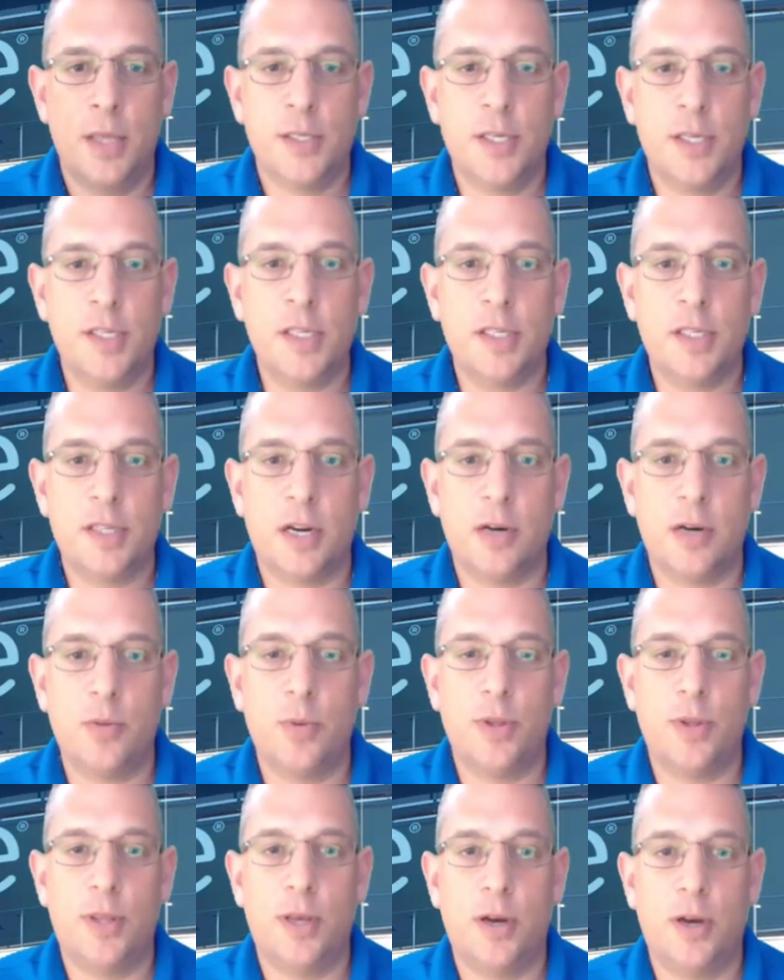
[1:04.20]
So let's get started
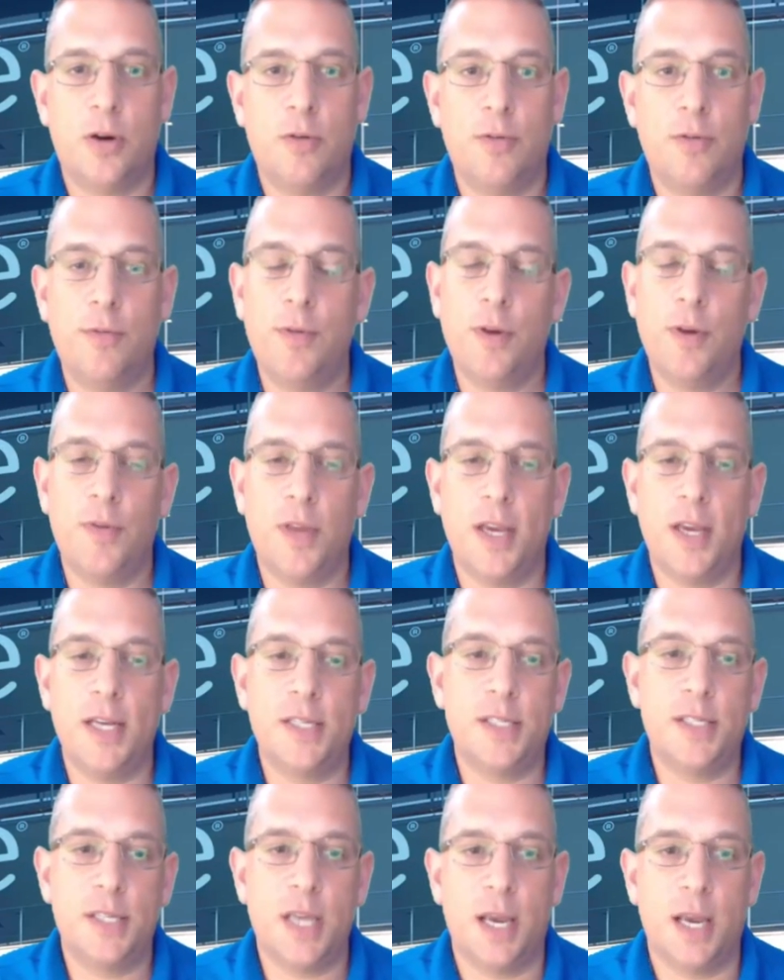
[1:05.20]
with the overview of the
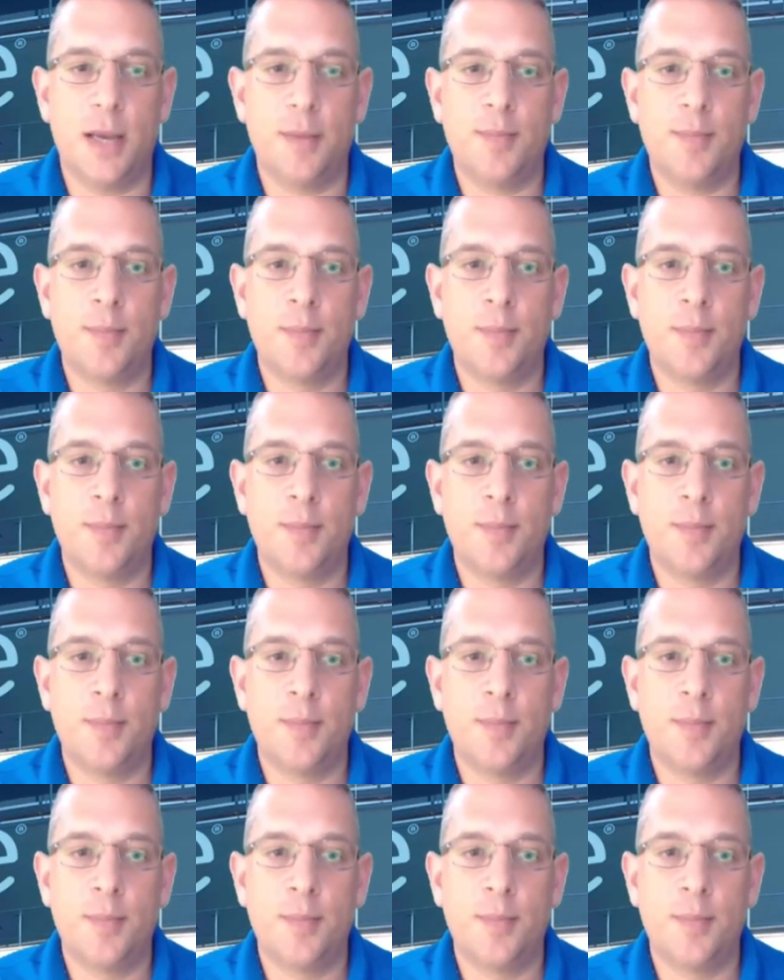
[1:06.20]
H C A.